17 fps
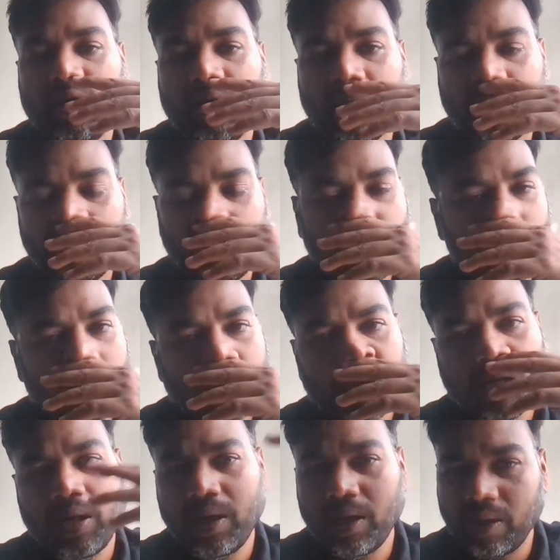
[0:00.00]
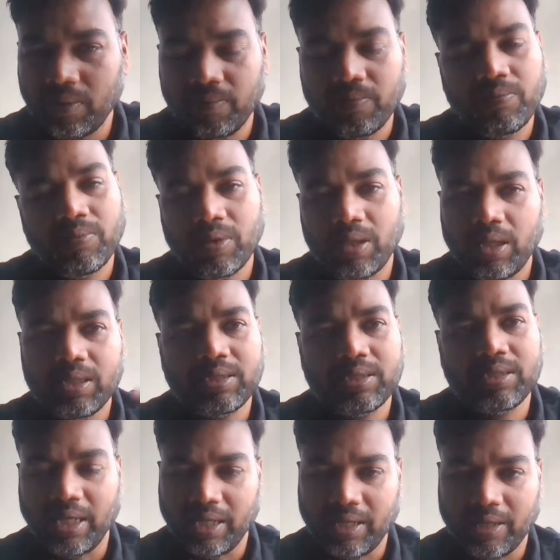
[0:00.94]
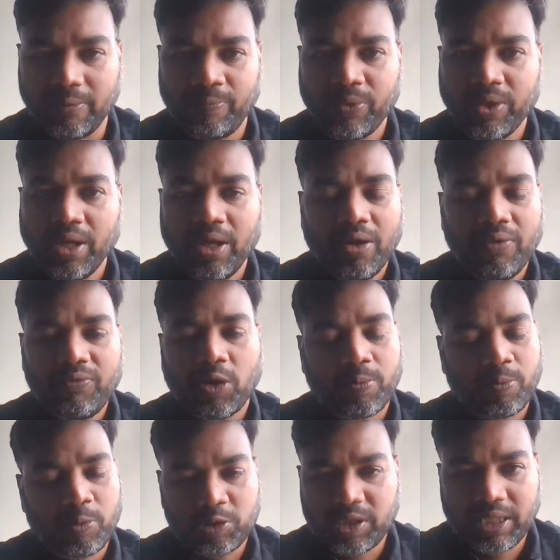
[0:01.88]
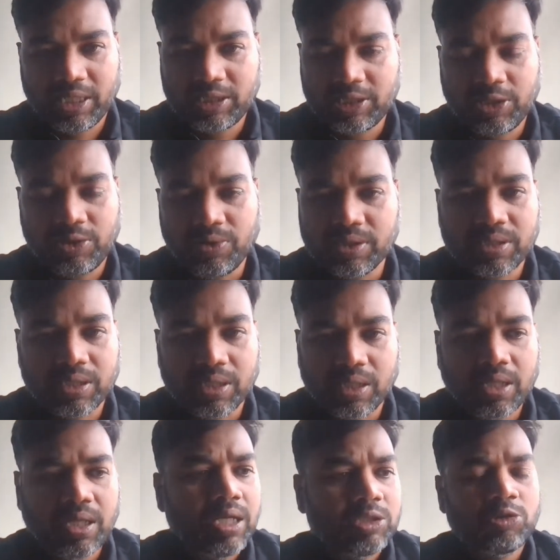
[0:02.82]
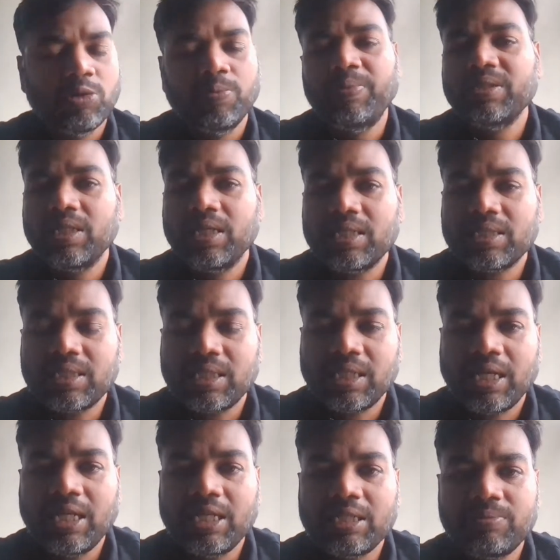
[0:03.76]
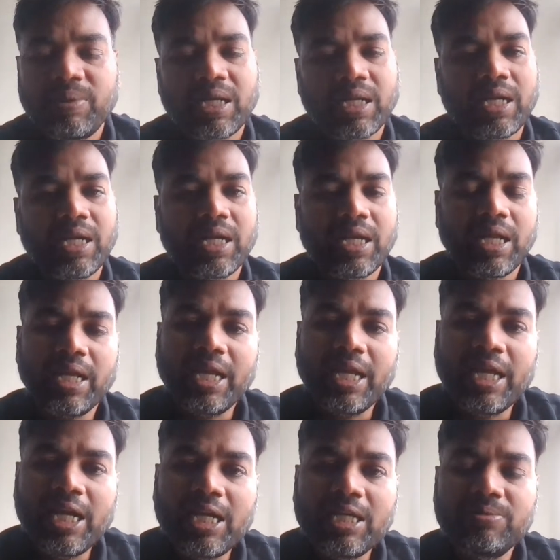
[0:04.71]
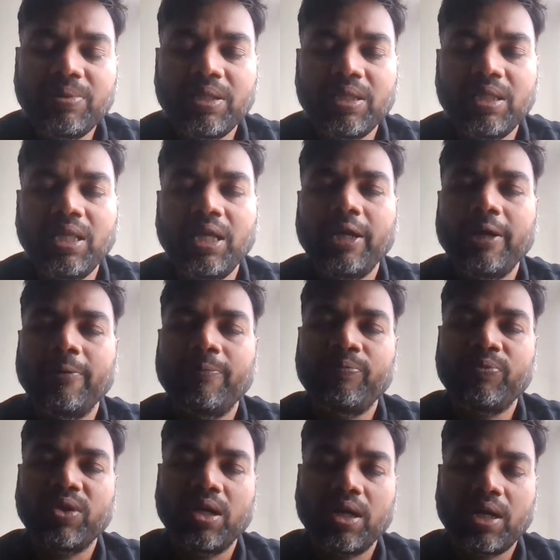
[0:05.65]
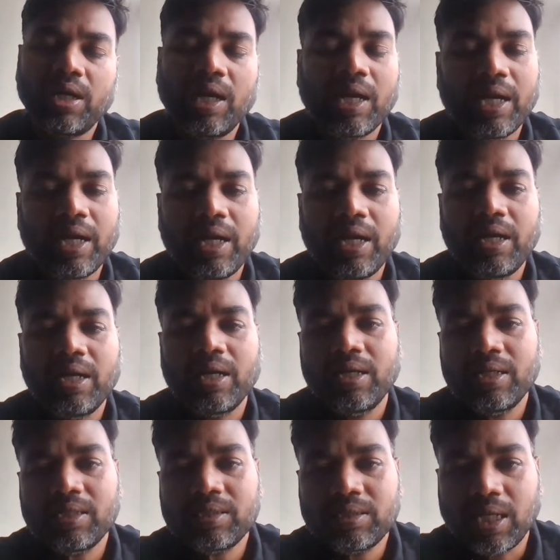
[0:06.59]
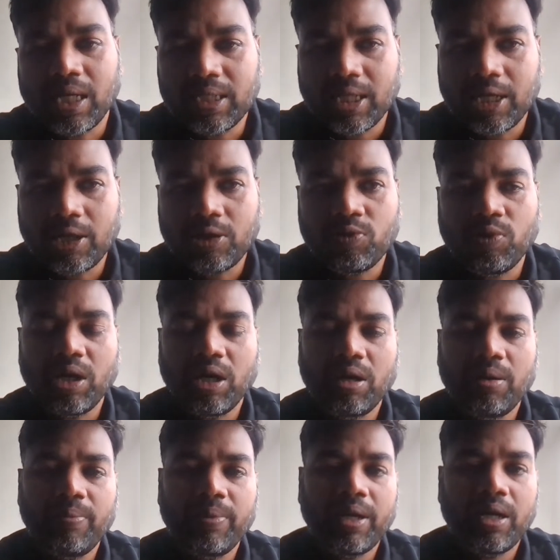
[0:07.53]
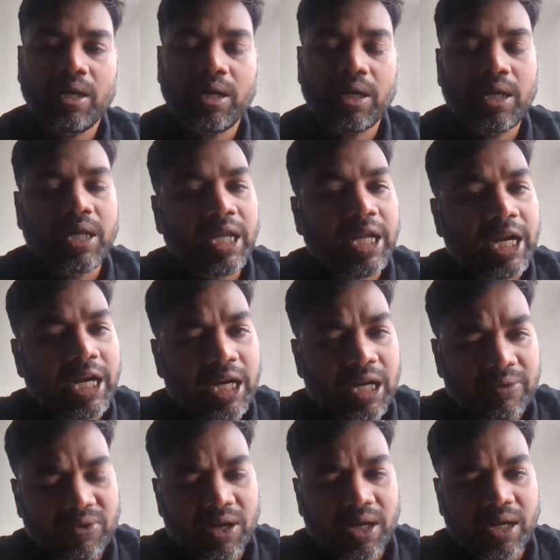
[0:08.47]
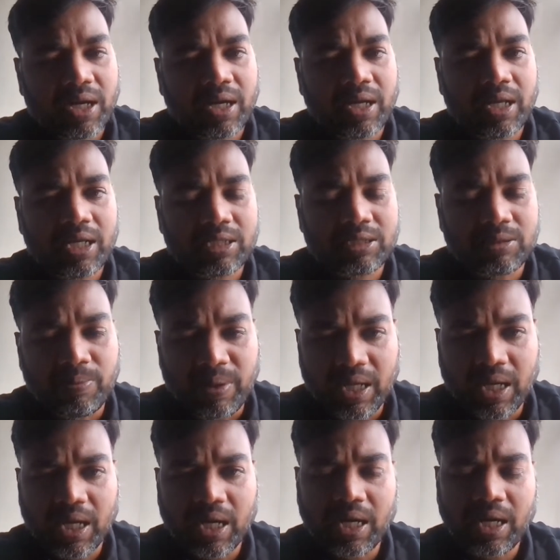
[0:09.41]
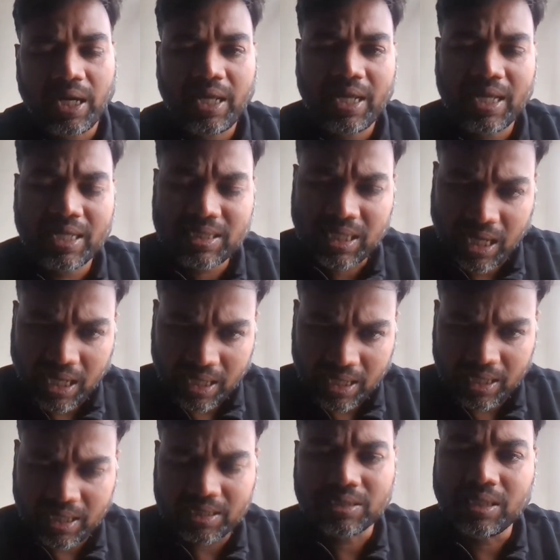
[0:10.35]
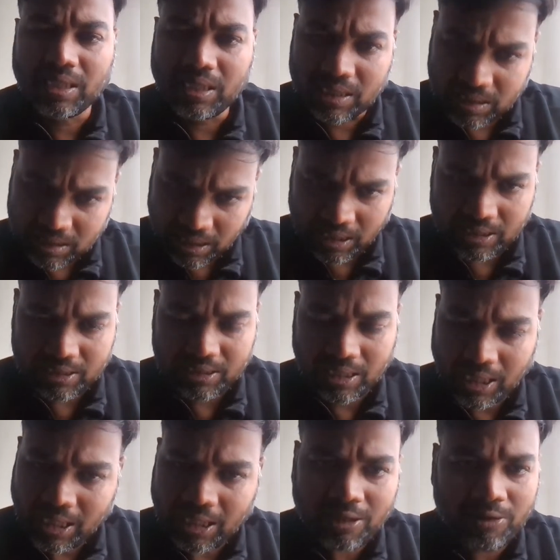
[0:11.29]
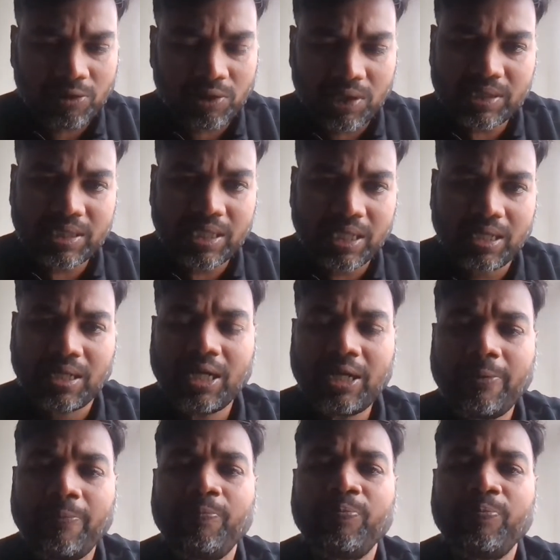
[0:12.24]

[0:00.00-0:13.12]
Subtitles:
model is there for project execution. So business analysts better get engaged with the client, understand the requirement, create FRS, BRD, SRS, these things, right? You understand, right?